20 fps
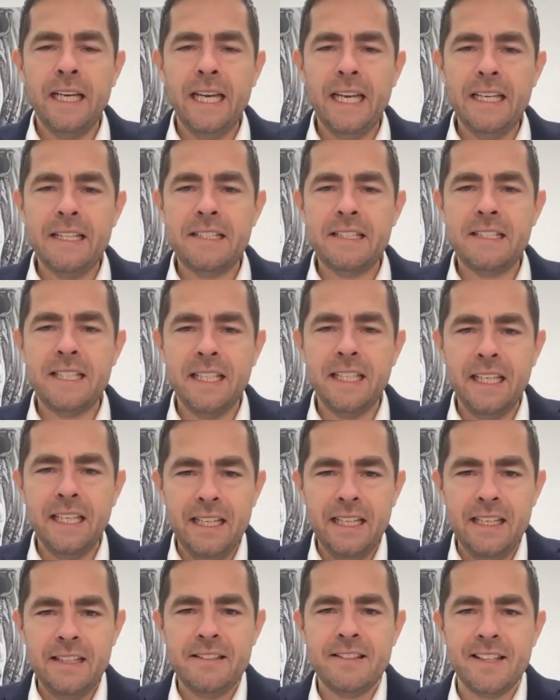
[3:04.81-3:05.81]
it's
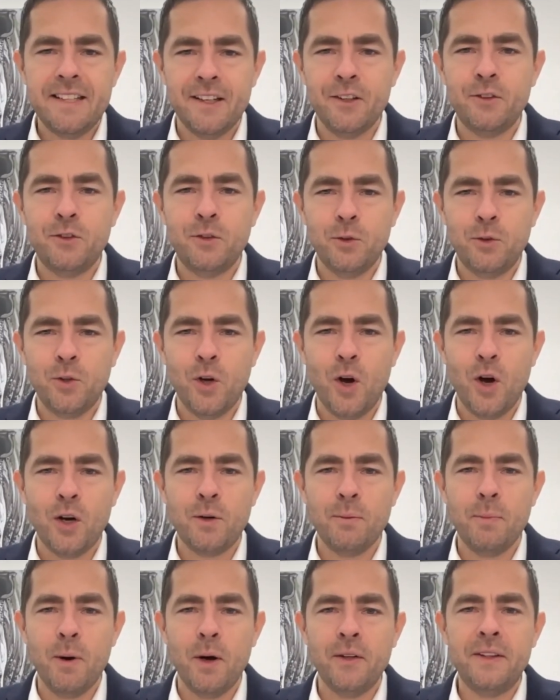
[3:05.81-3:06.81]
easier to
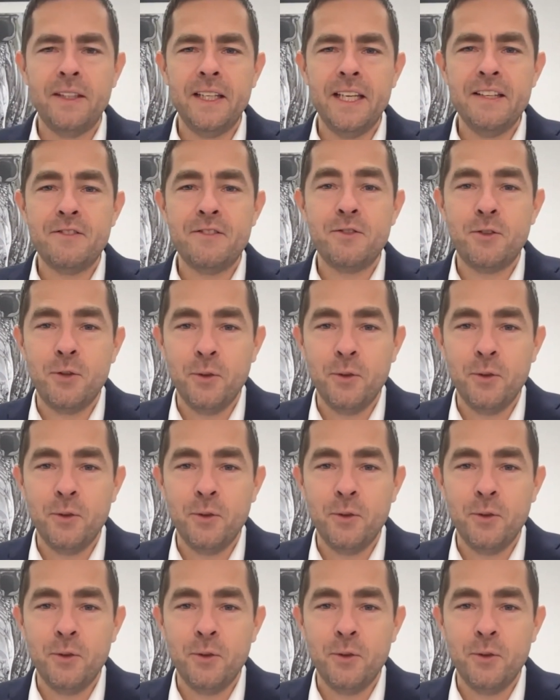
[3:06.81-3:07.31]
talk about this